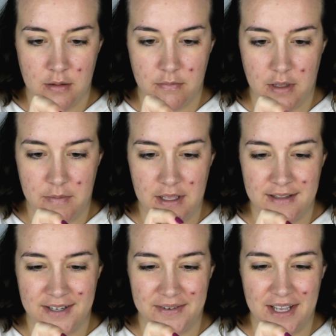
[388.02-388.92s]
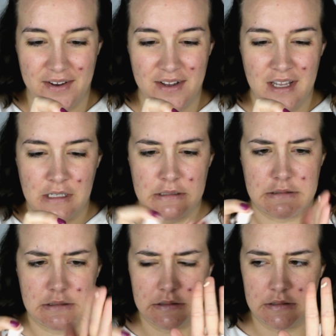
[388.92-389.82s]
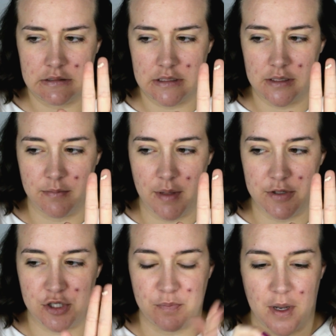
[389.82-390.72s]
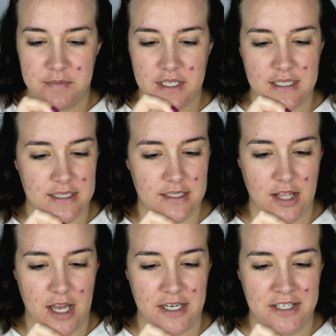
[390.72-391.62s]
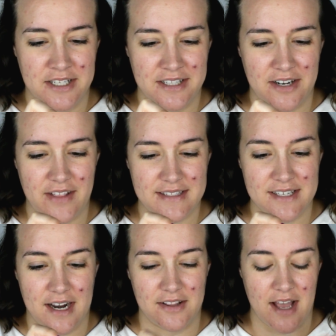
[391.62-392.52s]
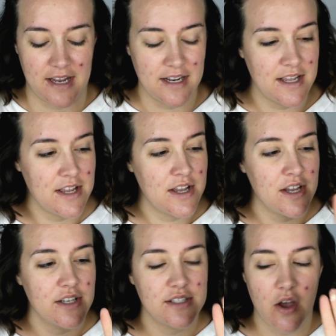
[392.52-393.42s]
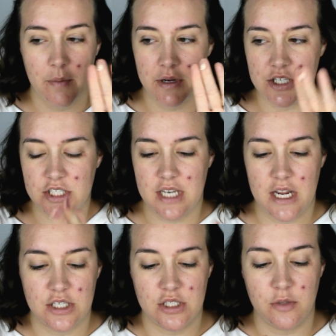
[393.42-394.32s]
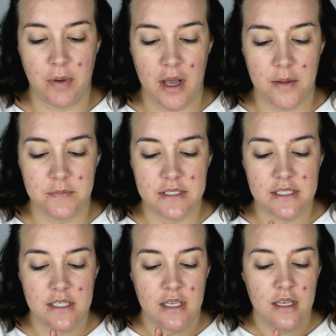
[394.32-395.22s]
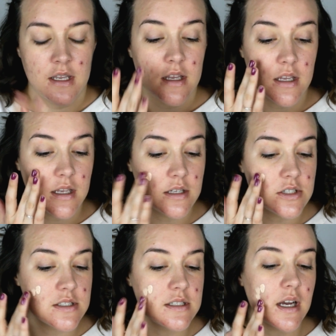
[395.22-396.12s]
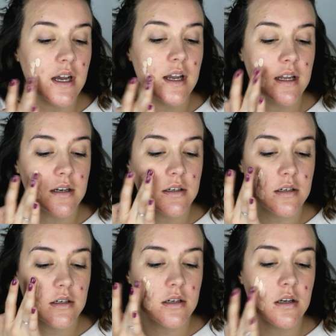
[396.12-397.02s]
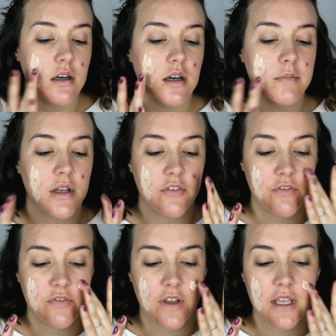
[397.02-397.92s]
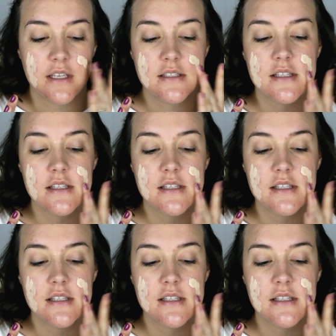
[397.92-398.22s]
Maybe, there we go. Maybe 2 pumps, because that's a lot. Or that's not a lot. So I'm going to just take 2 pumps and just dot on my face.